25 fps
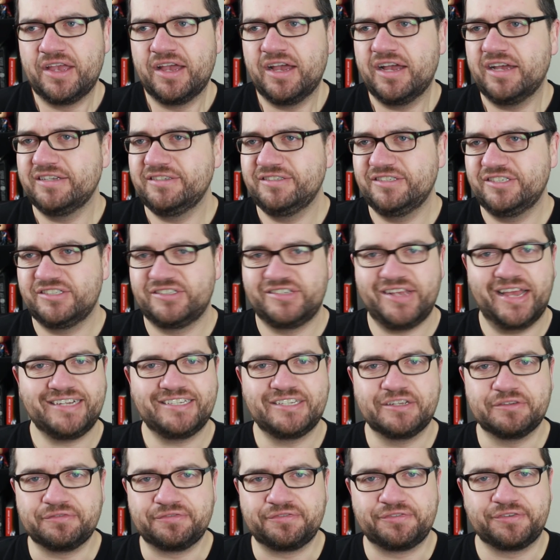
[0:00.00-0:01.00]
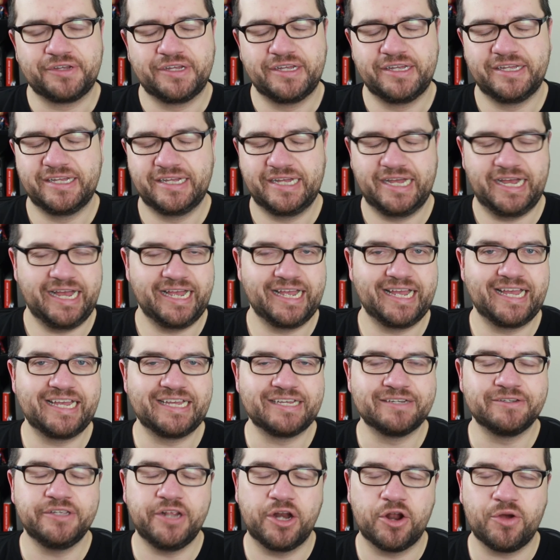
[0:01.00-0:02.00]
a detective,
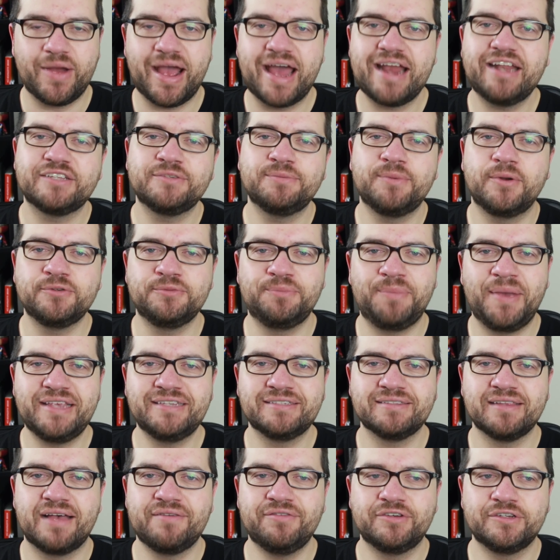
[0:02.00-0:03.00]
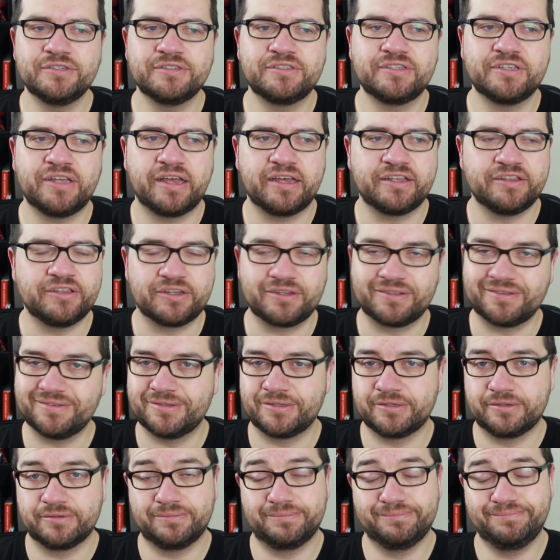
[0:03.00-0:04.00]
I, you know, at his most base levels, uh, the,
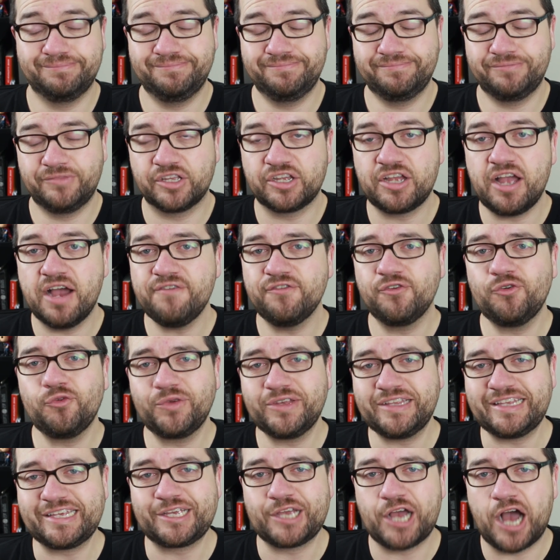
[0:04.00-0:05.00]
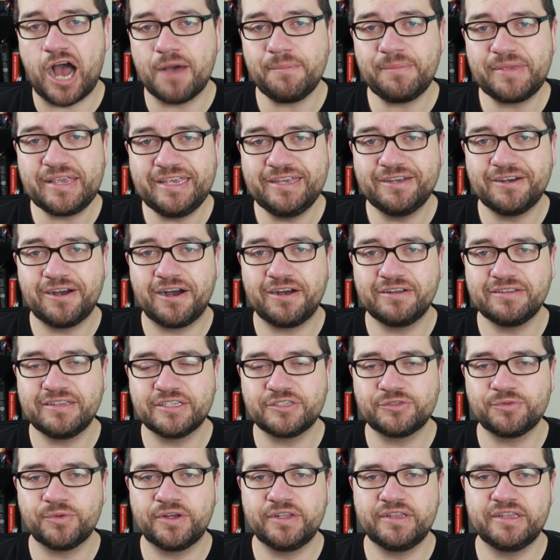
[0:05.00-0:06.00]
the the cover really caught me on
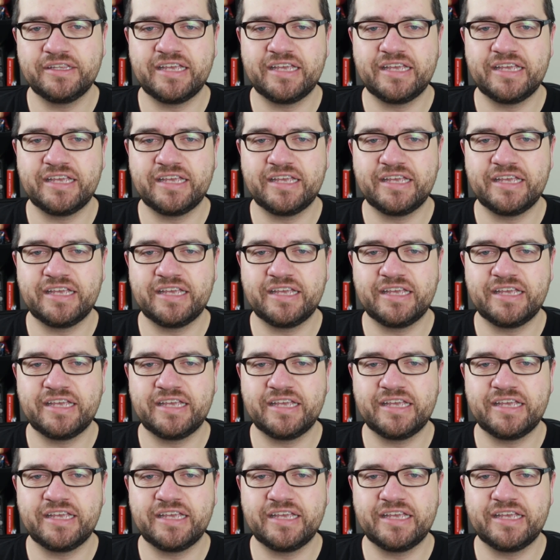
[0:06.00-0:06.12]
this one.